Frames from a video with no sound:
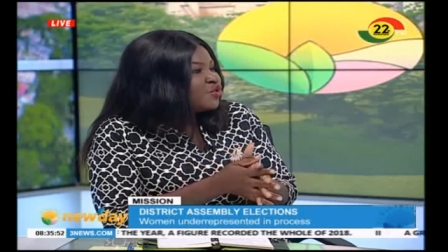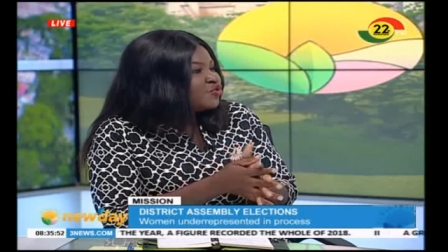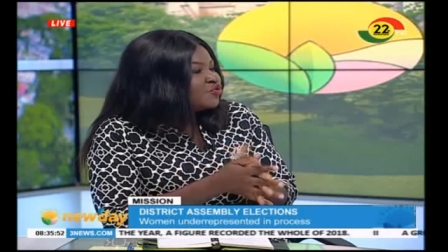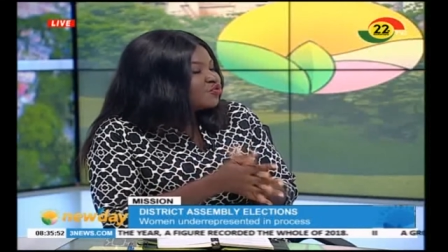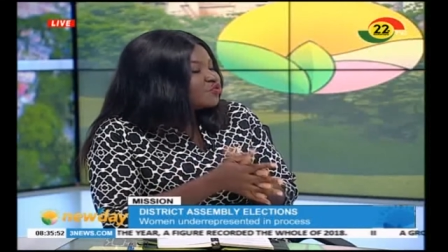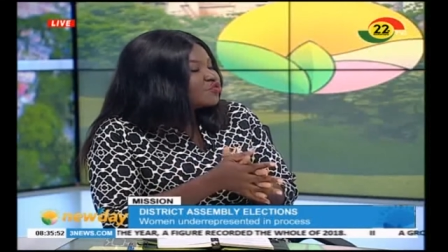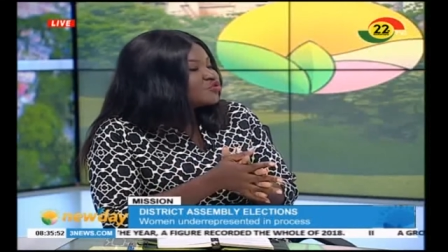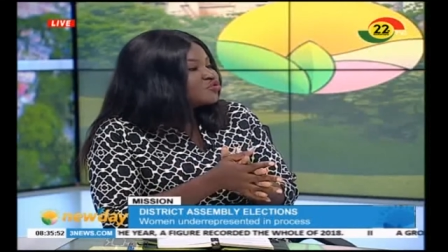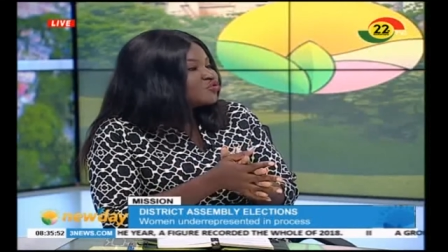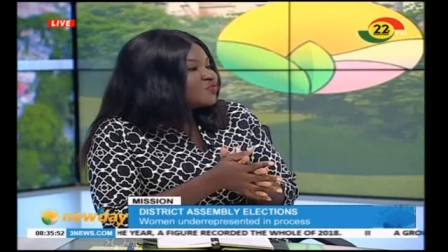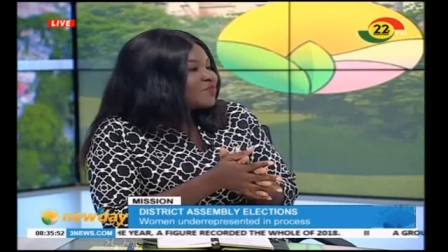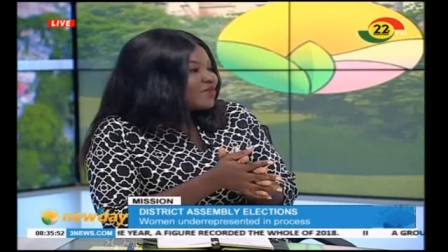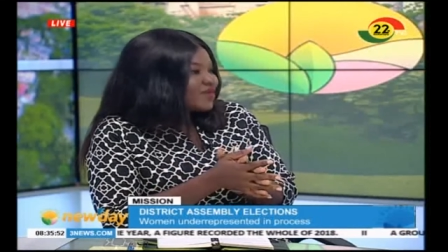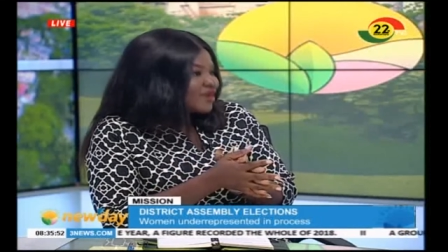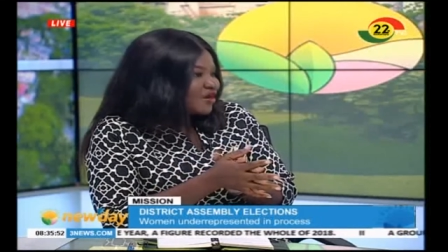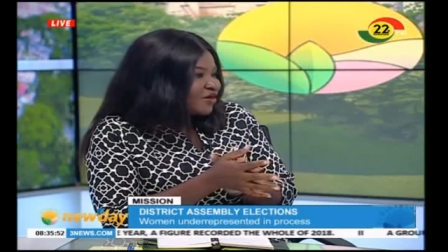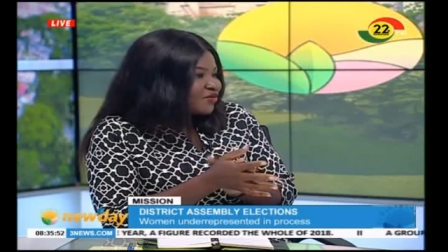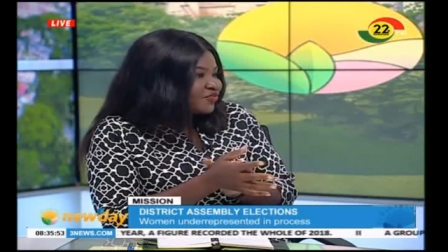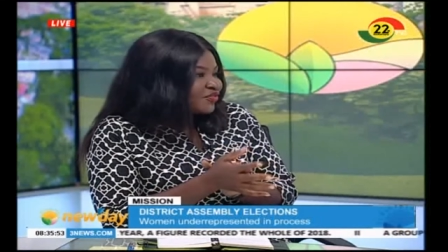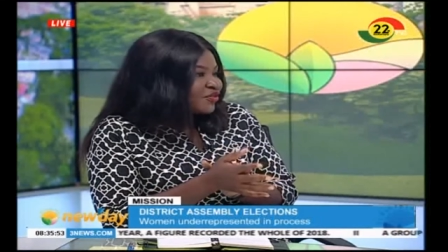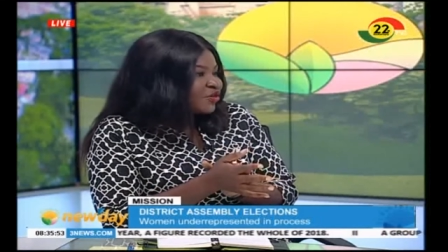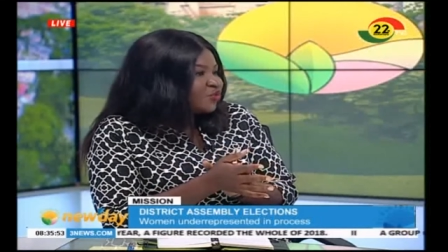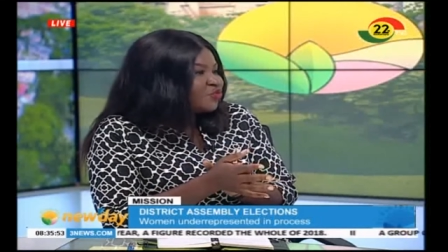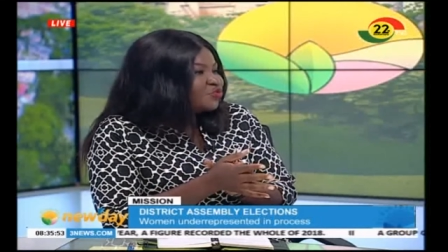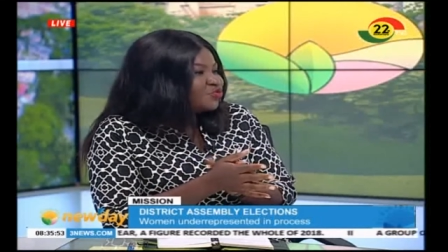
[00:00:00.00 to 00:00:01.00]
those women out
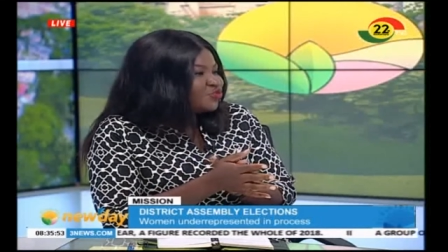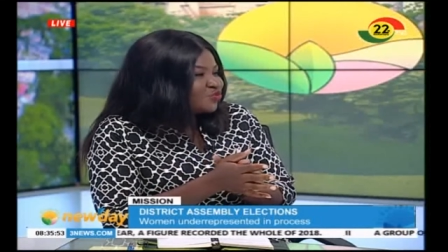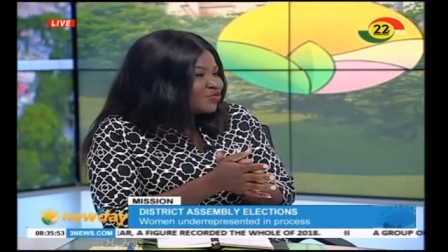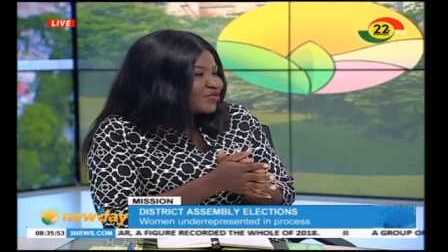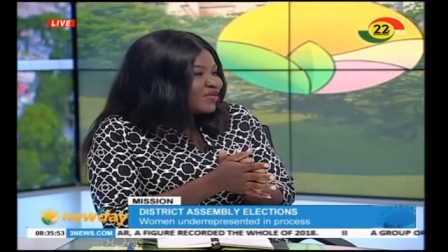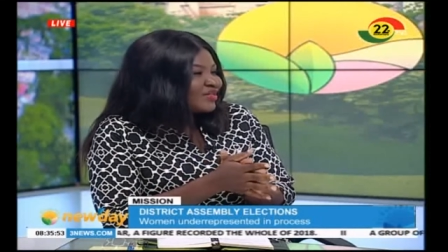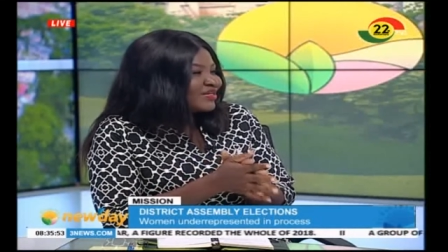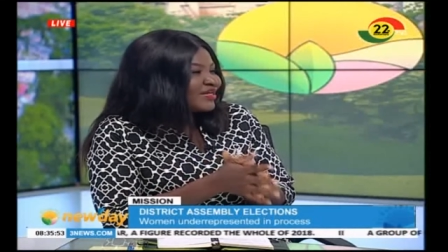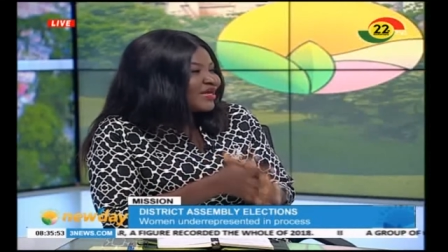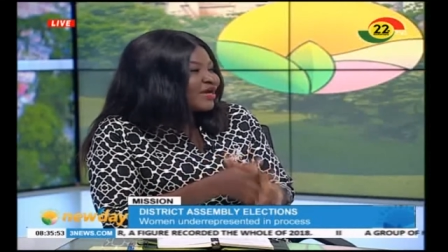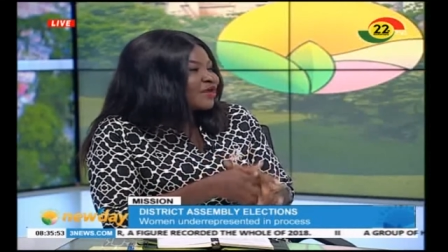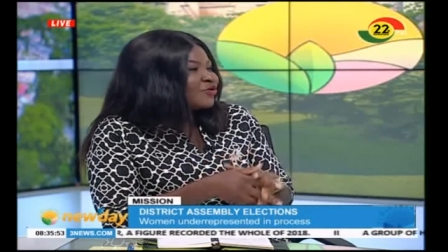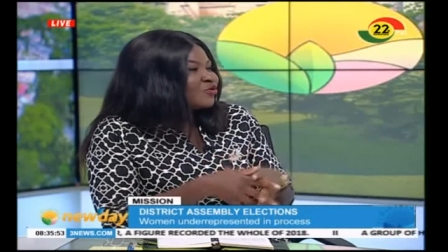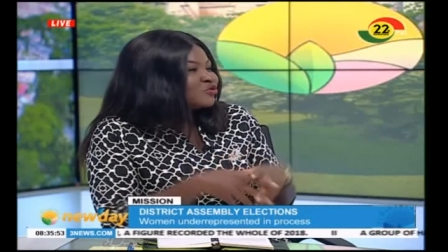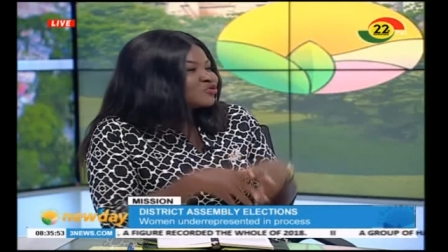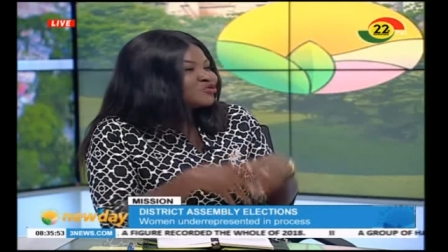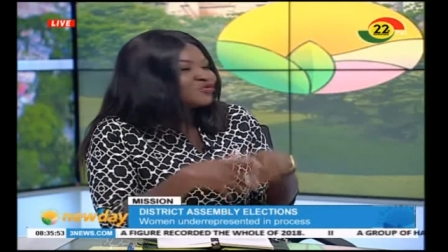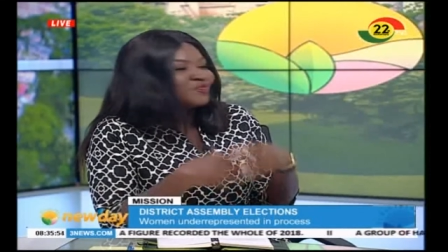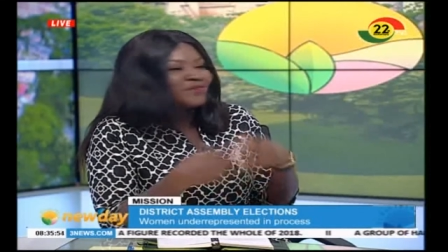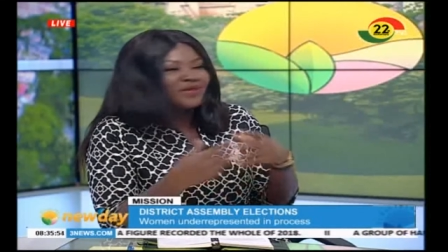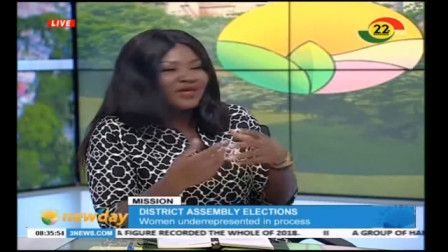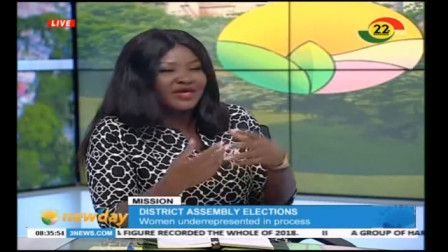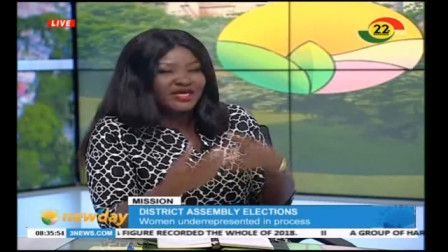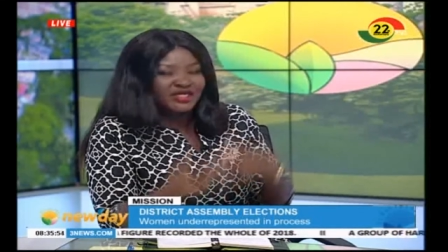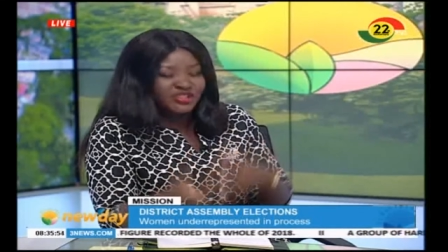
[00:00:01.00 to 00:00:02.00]
there who know that they can also
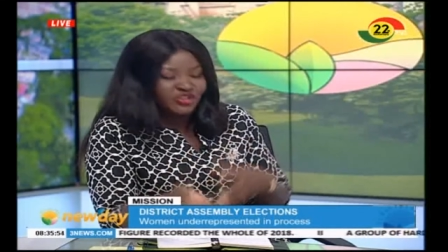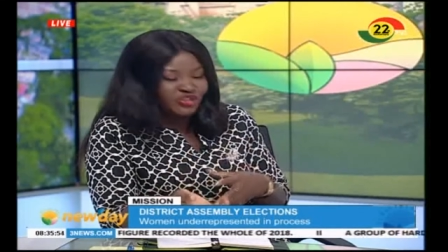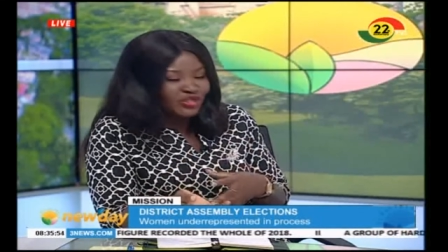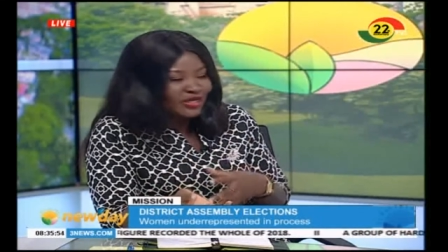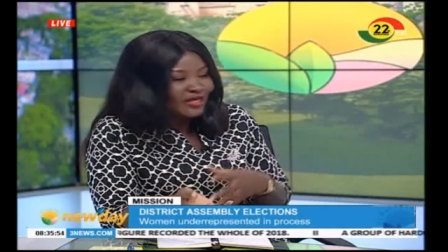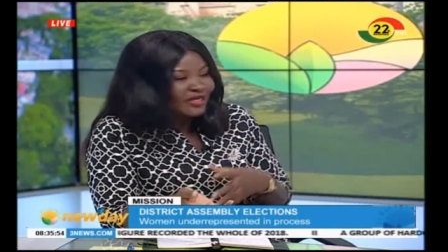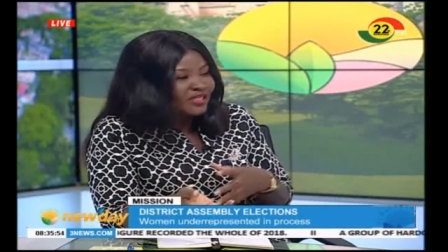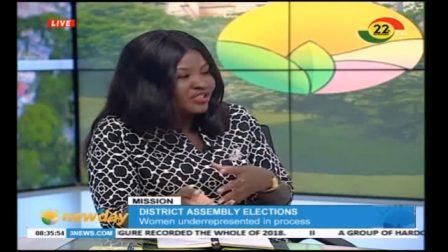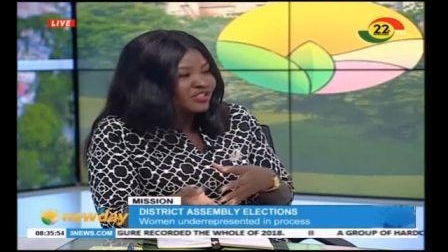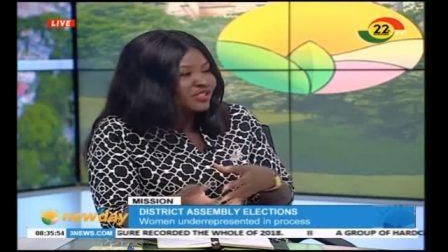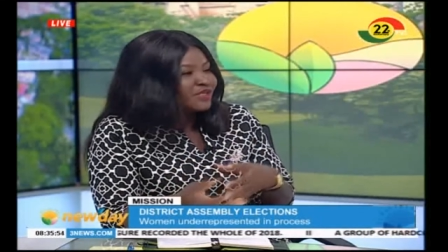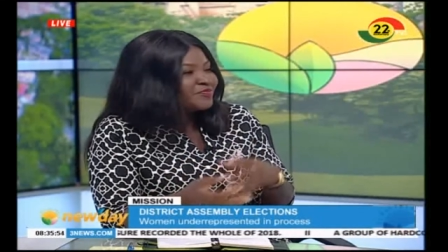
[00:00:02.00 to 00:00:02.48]
make a change?